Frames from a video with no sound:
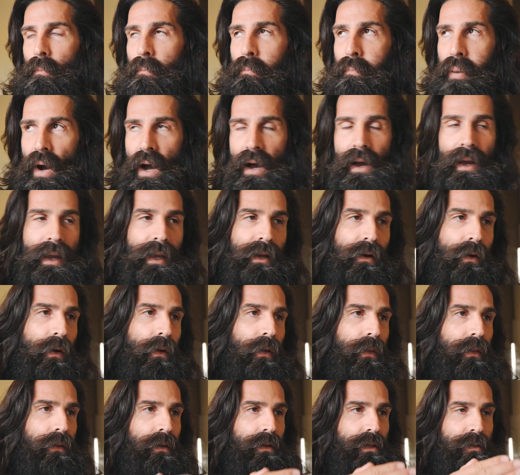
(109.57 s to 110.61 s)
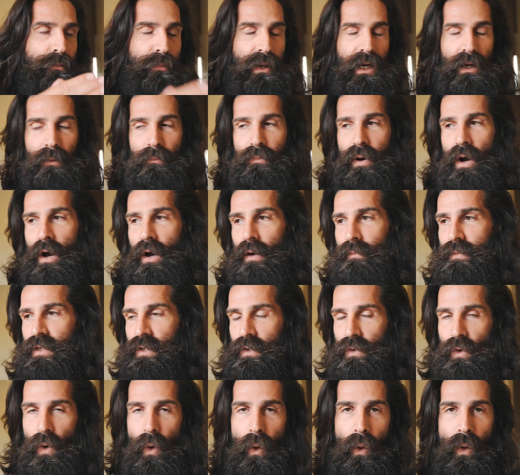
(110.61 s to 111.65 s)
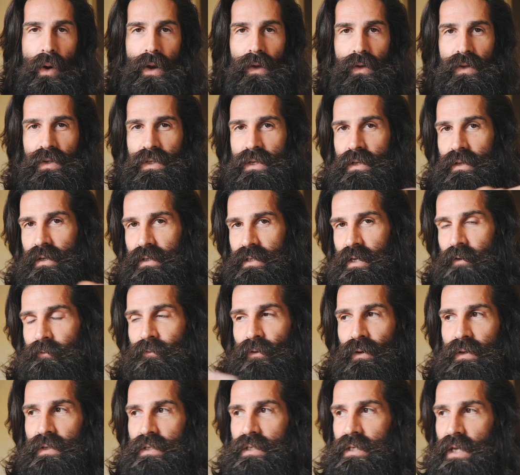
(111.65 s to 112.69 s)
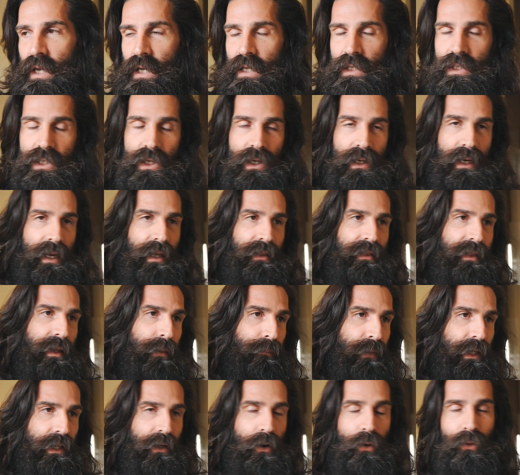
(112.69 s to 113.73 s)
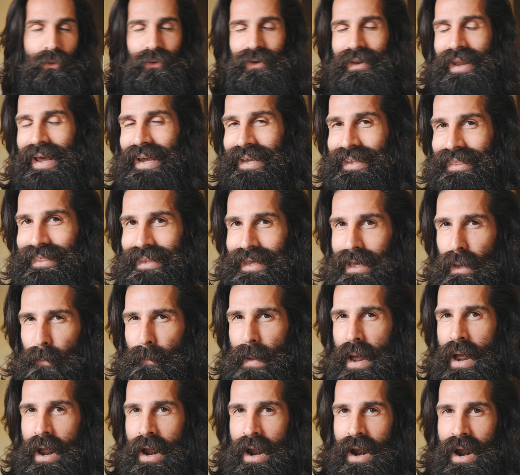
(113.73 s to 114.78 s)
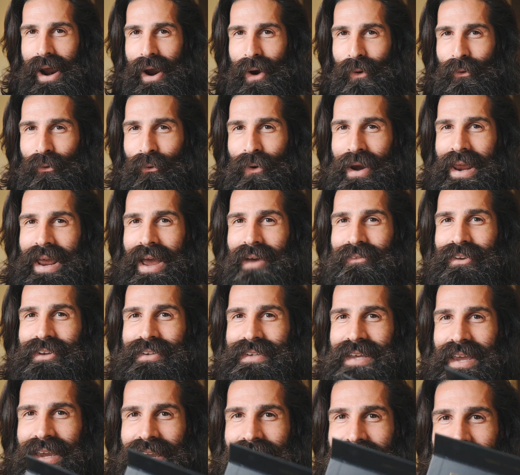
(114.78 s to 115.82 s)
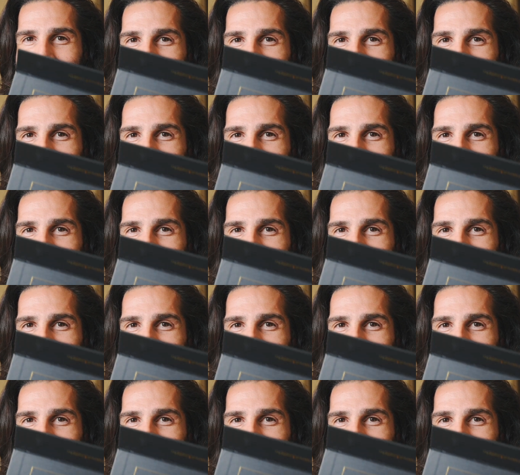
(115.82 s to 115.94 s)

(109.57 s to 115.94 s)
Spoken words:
buying all these beard balms and oils and the different scents, you get them, you don't like them, we have you taken